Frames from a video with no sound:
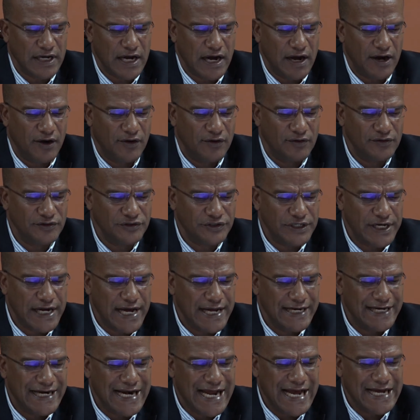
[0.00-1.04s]

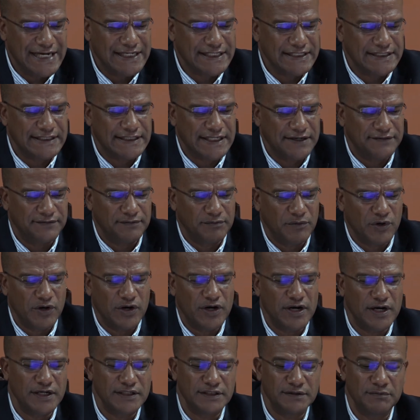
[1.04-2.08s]
197
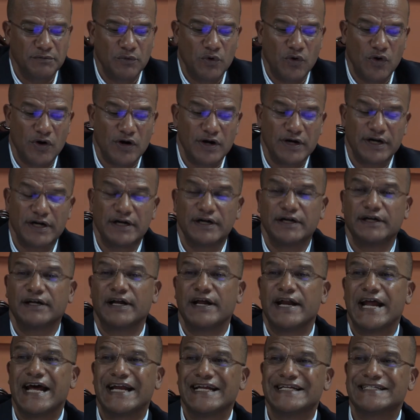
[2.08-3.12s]
murders more
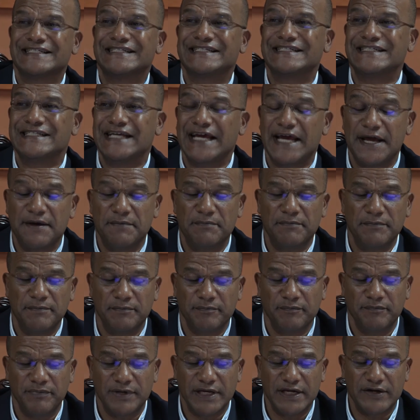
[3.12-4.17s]
than at the same
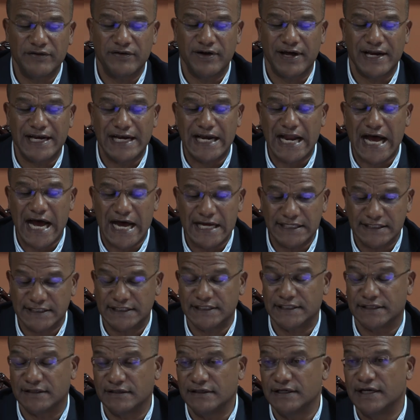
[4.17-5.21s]
period last
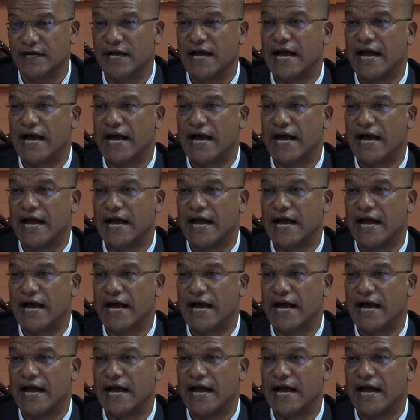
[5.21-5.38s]
year.